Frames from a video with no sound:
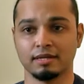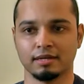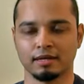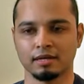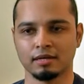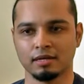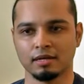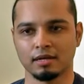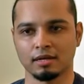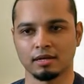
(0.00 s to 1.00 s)
India,
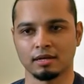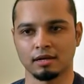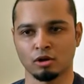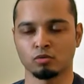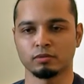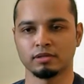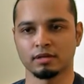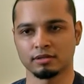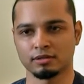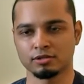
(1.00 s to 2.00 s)
along with the
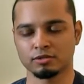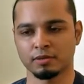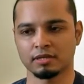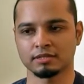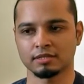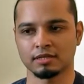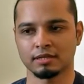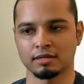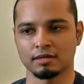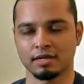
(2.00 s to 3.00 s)
others. But
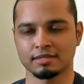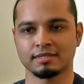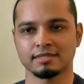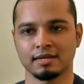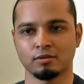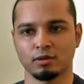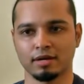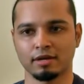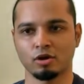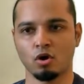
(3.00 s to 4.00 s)
as I said, when
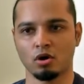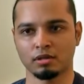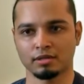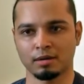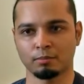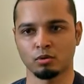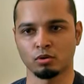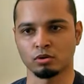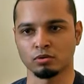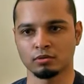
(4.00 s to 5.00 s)
I called
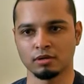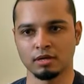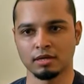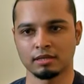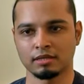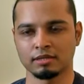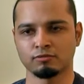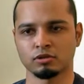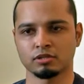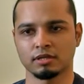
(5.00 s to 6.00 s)
Apollo, it
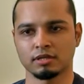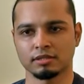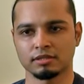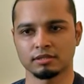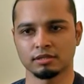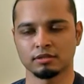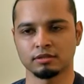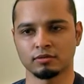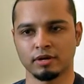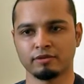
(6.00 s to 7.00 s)
was
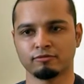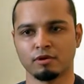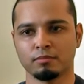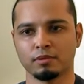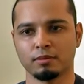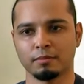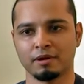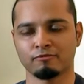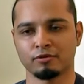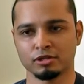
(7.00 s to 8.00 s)
right from
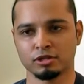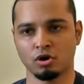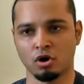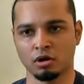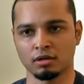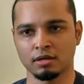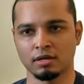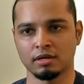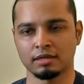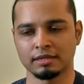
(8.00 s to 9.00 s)
my first call,
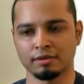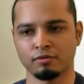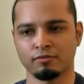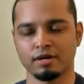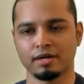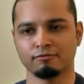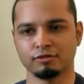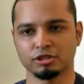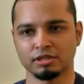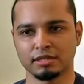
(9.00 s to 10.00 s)
they were very
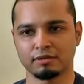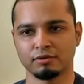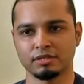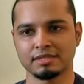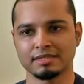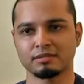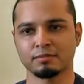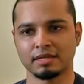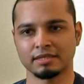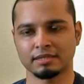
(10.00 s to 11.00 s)
efficient and very
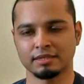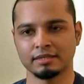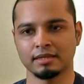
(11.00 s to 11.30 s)
systematically